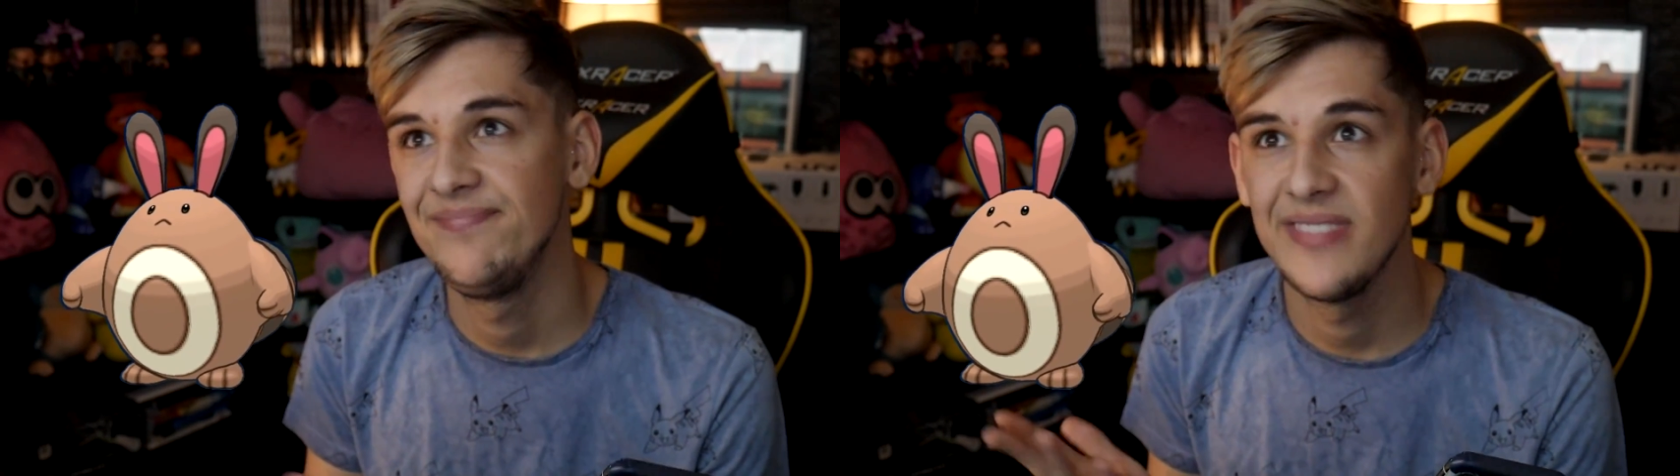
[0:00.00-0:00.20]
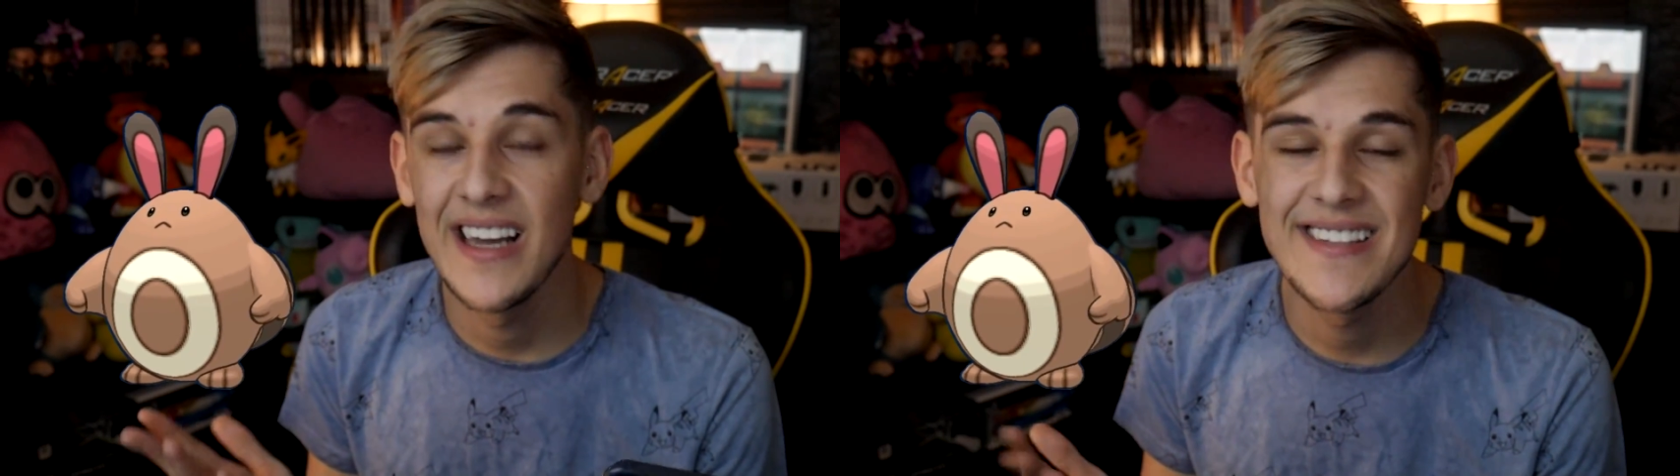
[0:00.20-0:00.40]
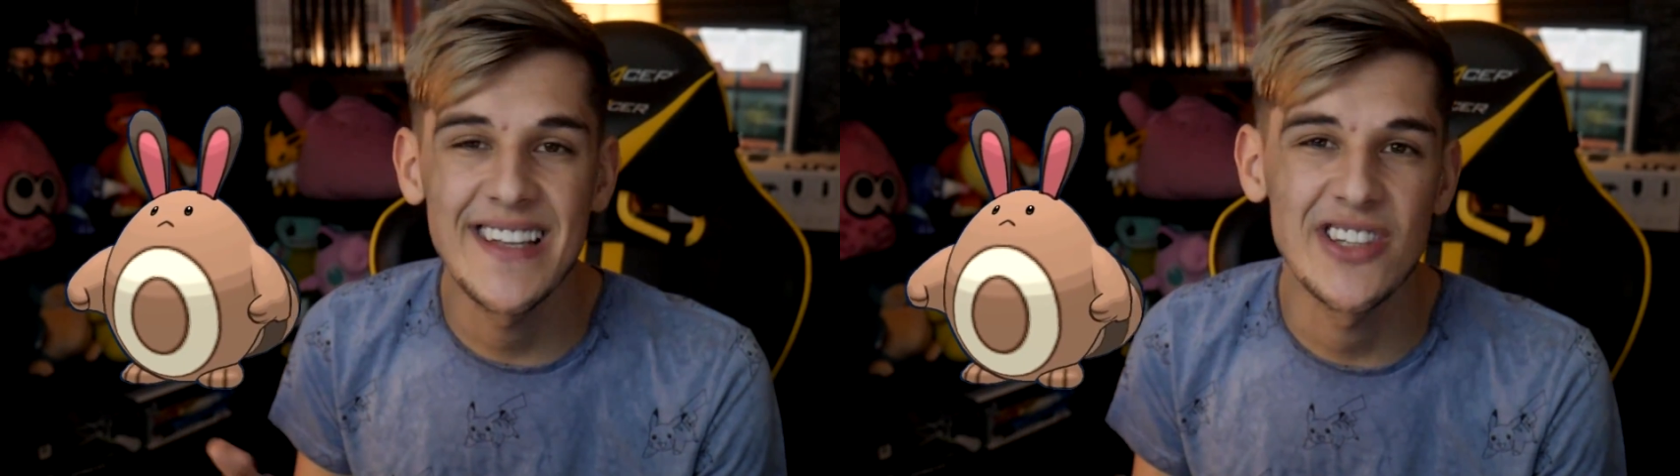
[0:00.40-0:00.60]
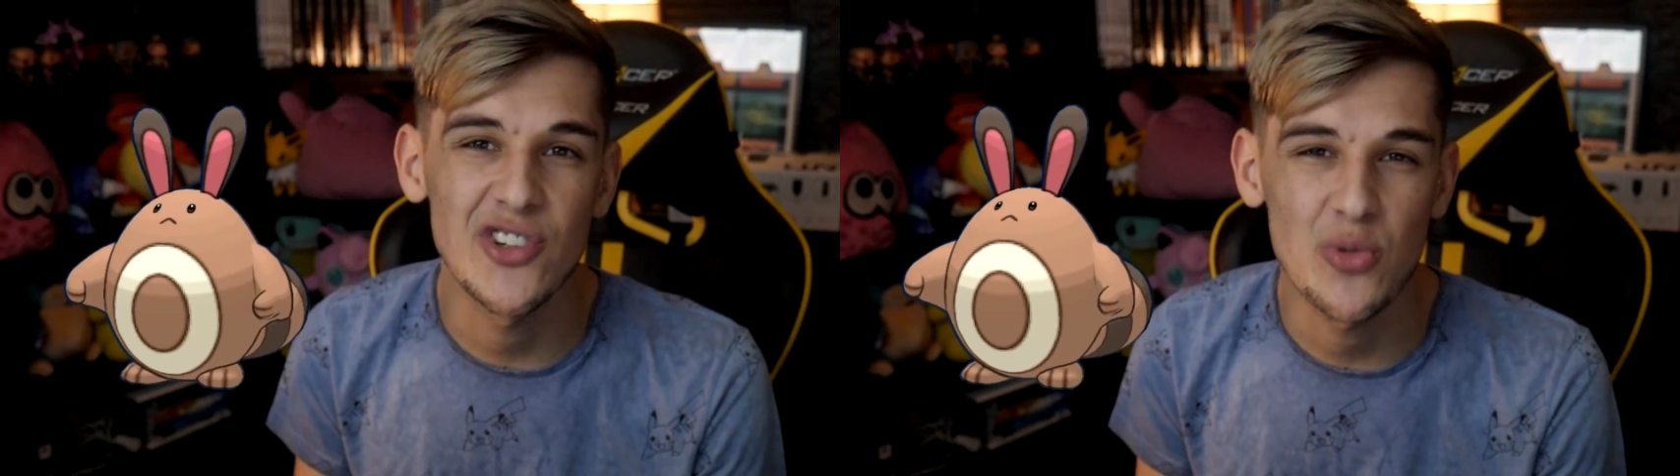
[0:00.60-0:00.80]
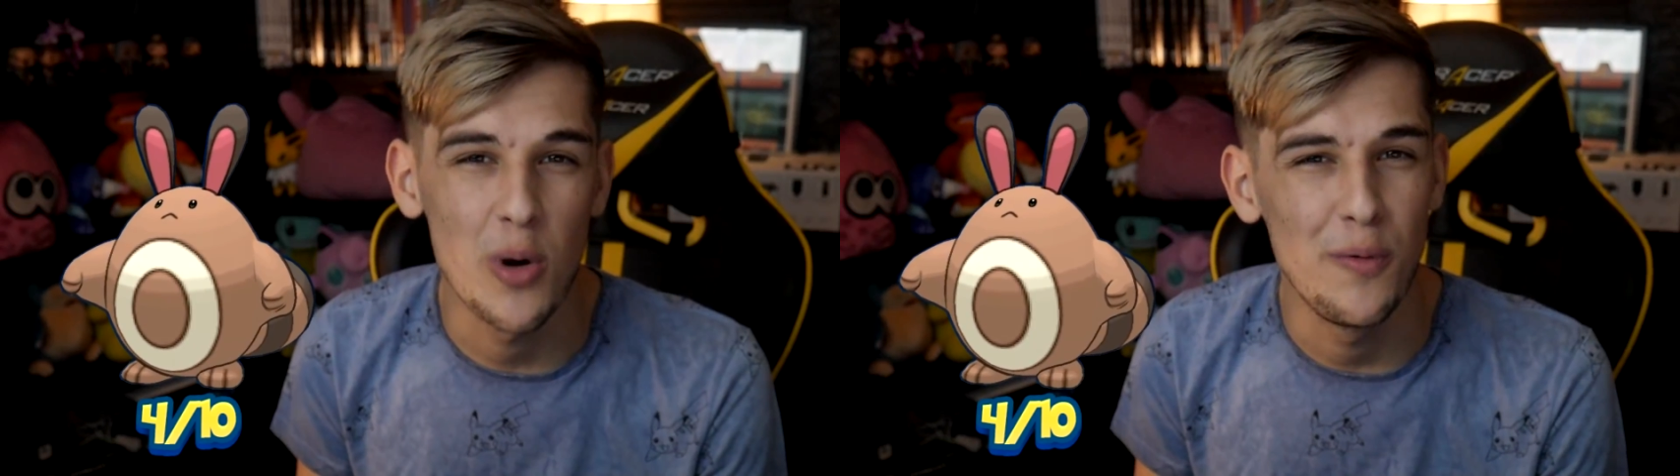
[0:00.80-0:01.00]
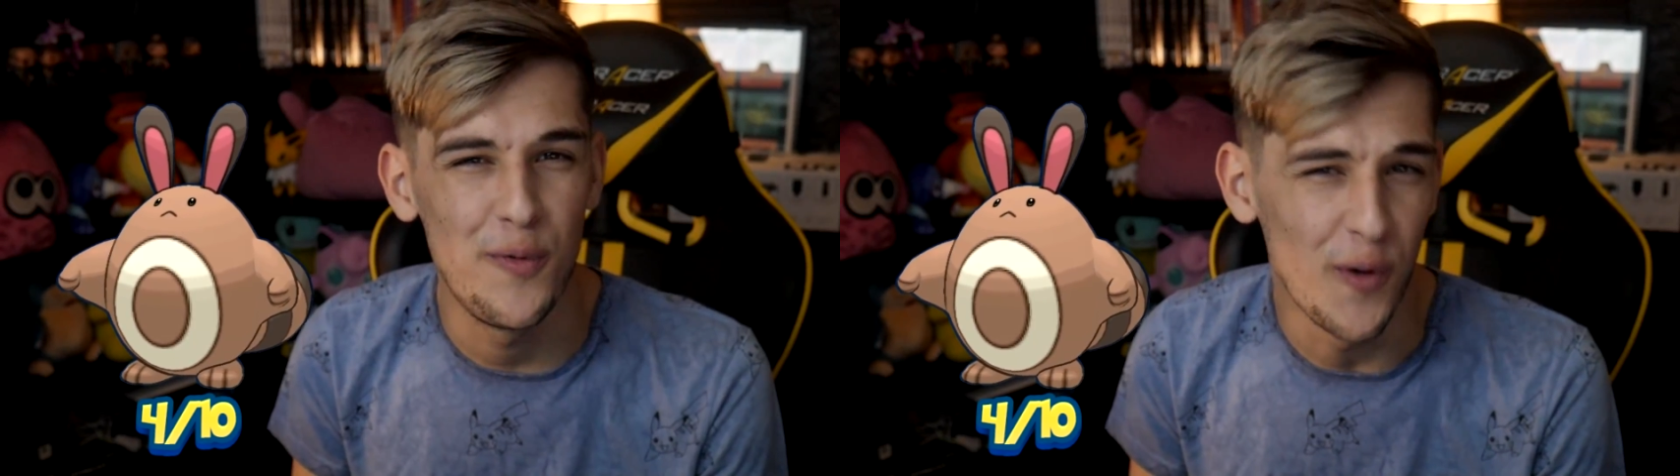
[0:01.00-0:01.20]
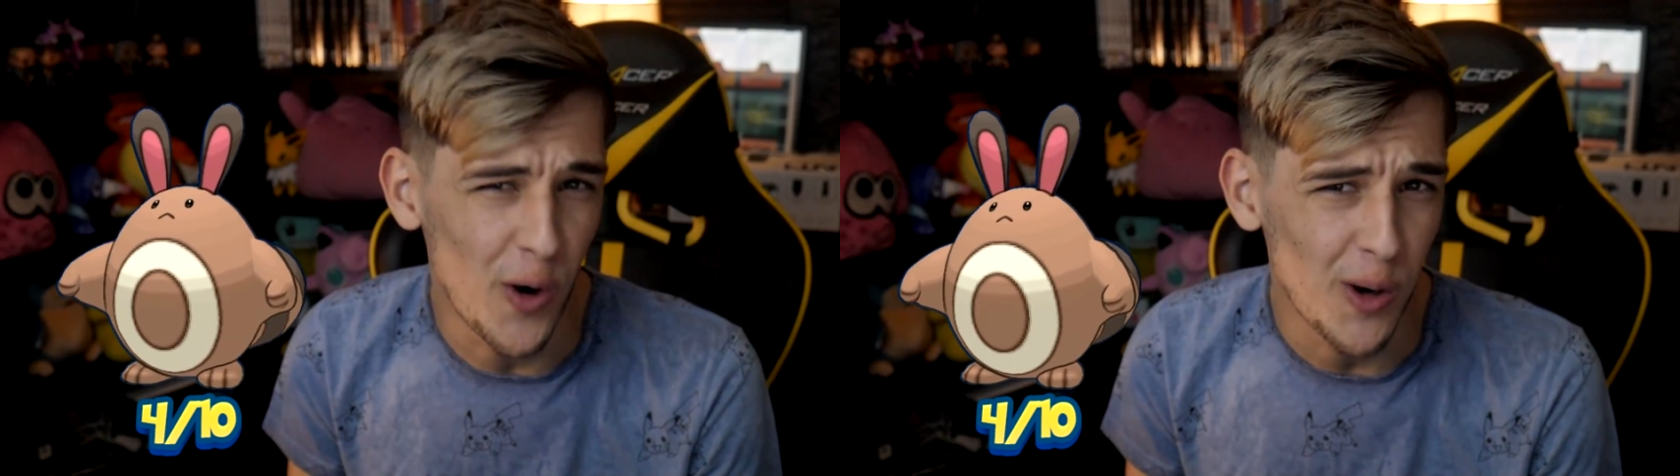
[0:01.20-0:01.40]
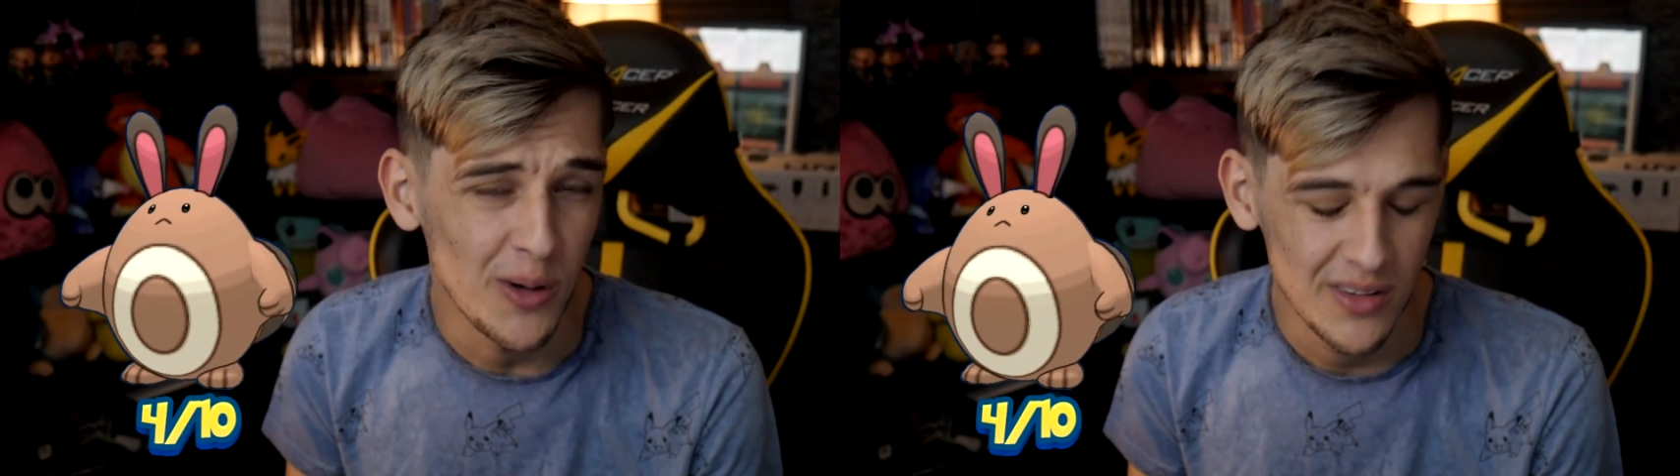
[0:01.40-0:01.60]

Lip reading: I'd say a strong 4.